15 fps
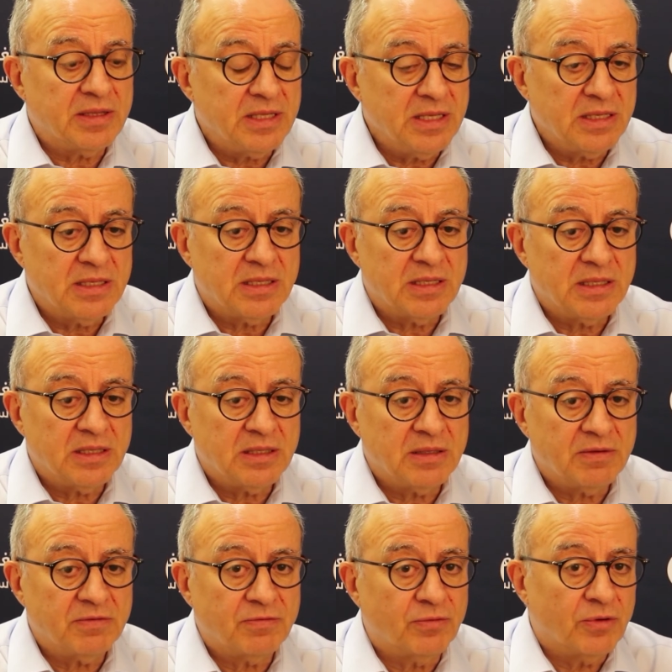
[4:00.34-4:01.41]
think
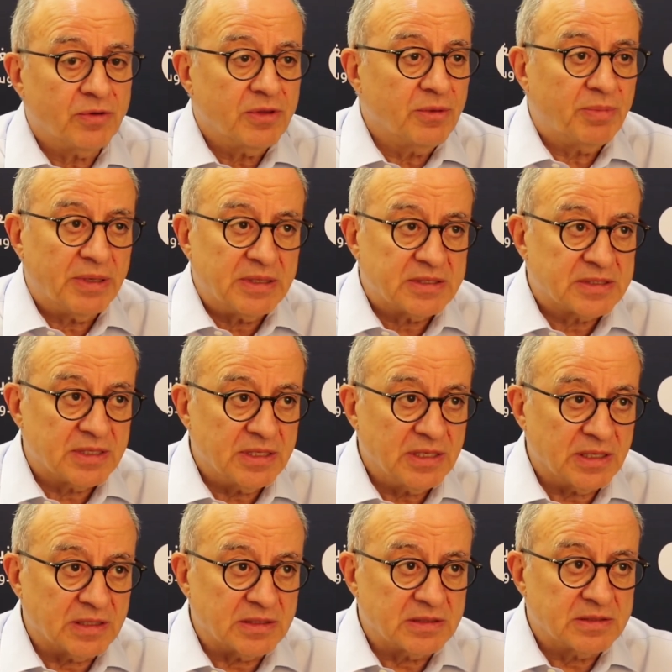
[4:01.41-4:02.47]
for the
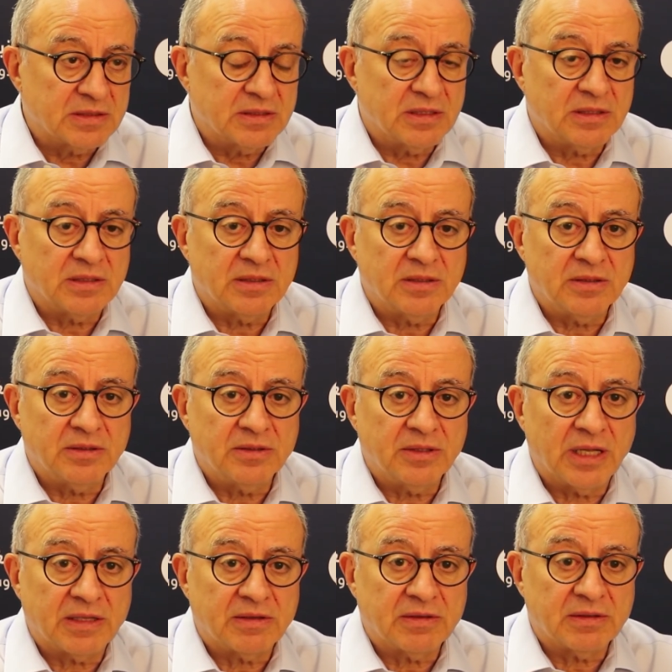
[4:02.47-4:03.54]
Palestinians
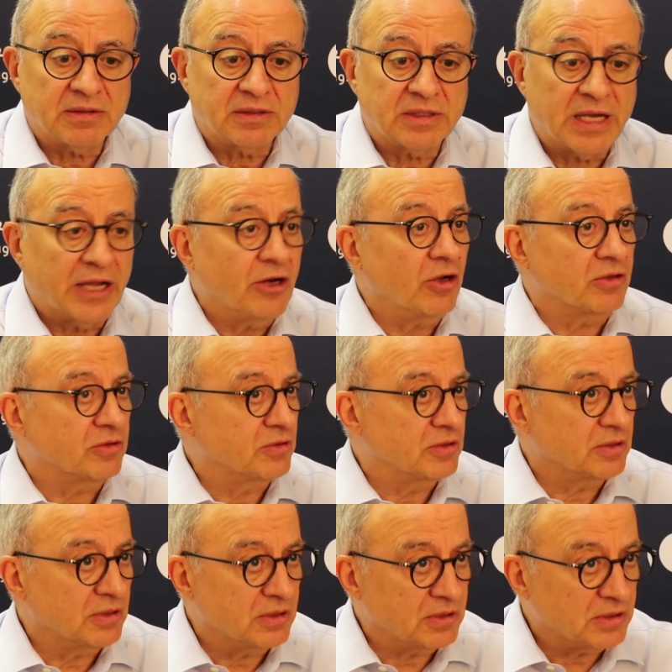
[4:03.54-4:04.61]
that cannot
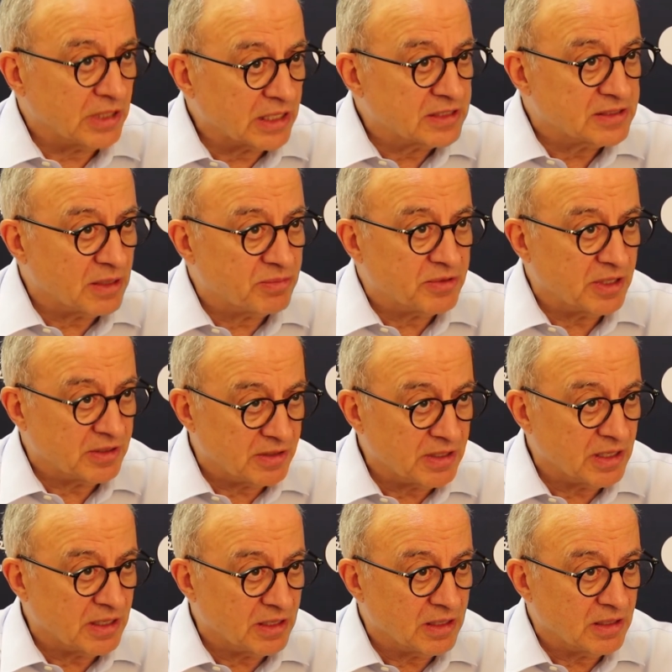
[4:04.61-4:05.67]
accept a
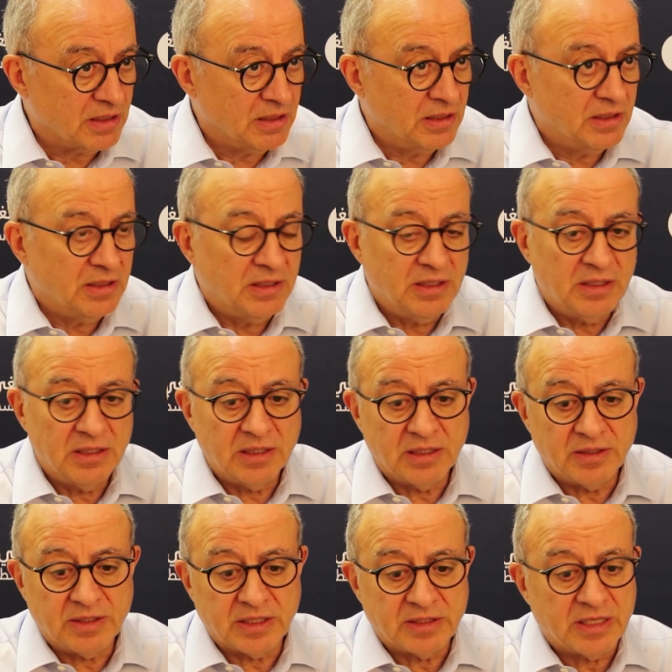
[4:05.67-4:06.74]
deal
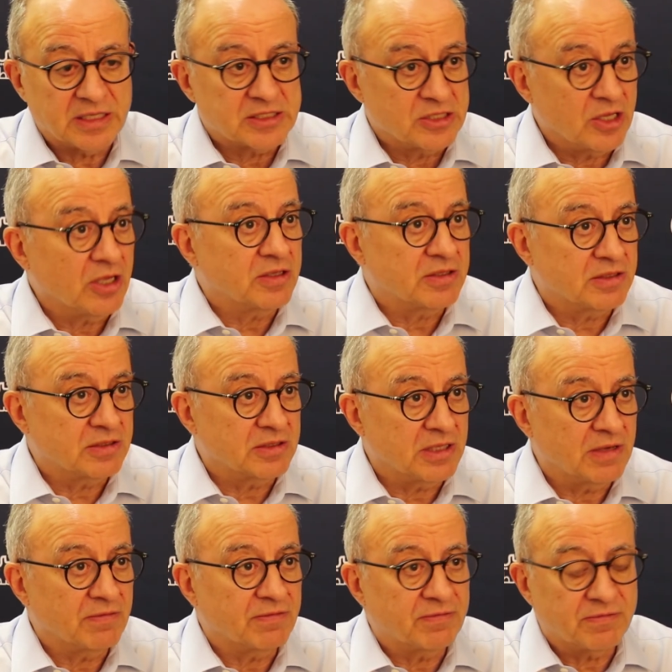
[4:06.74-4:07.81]
that does not
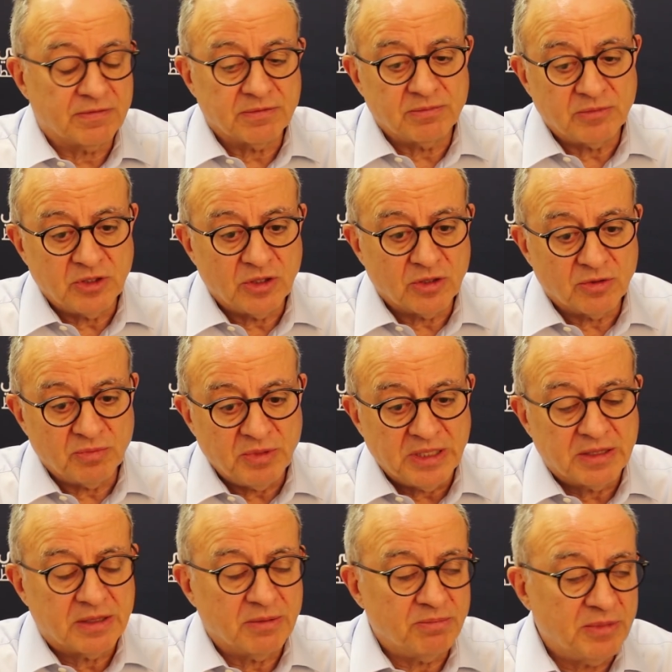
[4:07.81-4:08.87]

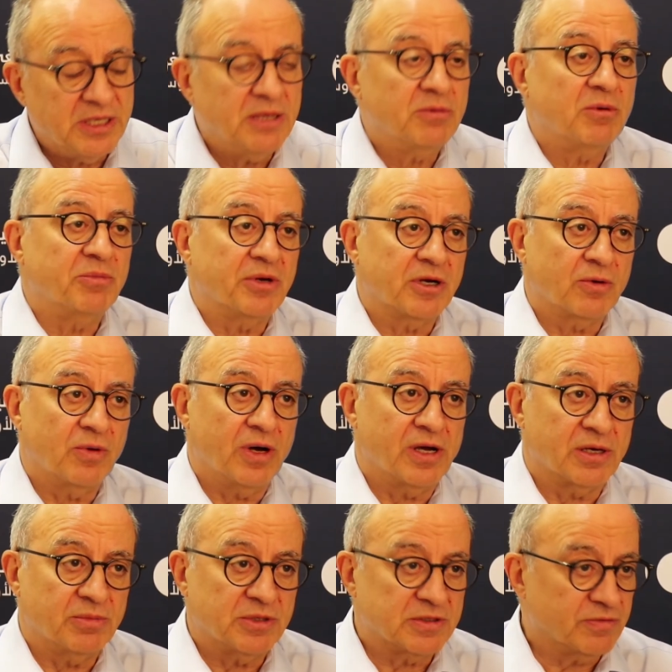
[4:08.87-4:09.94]
meet the minimum
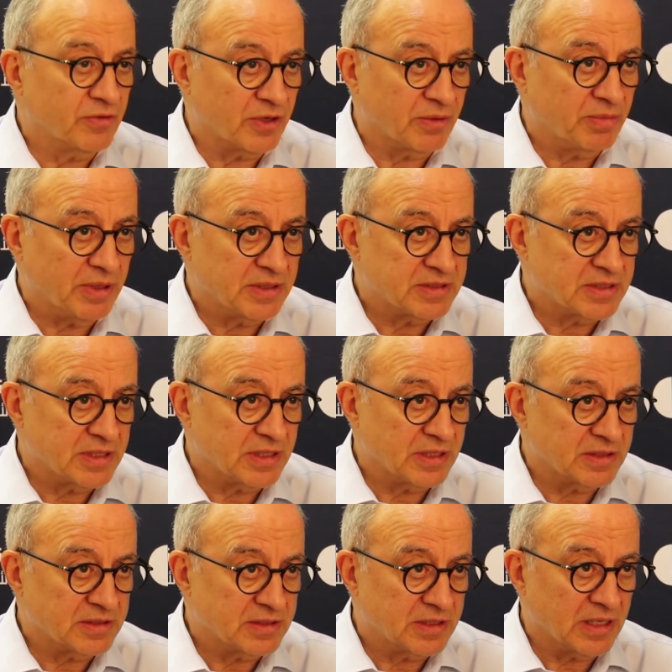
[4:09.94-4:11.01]
requirements for a
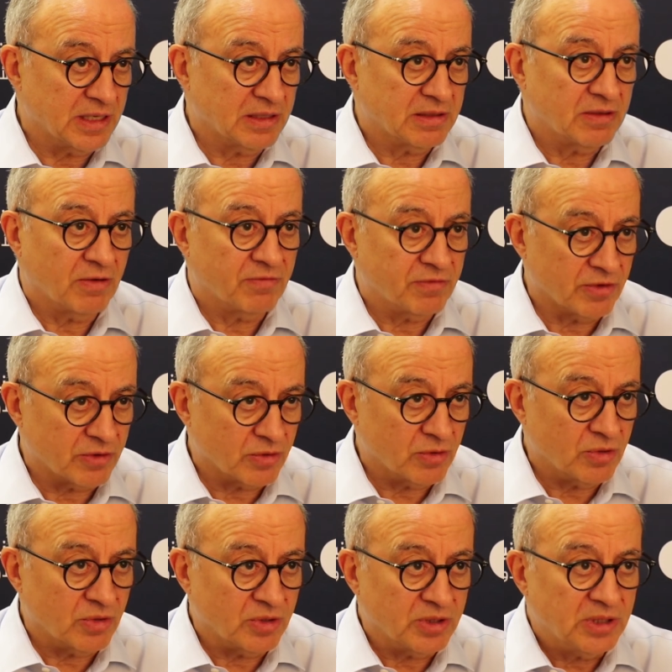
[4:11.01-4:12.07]
Palestinian state of their
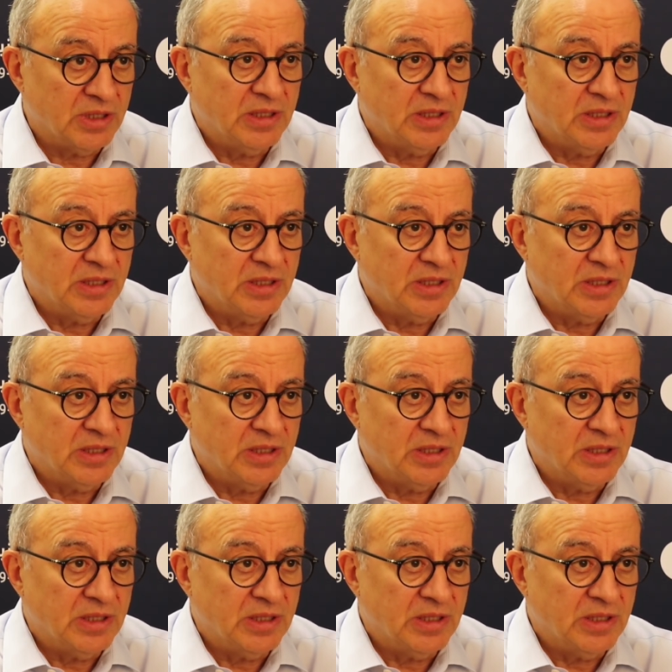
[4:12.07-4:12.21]
own,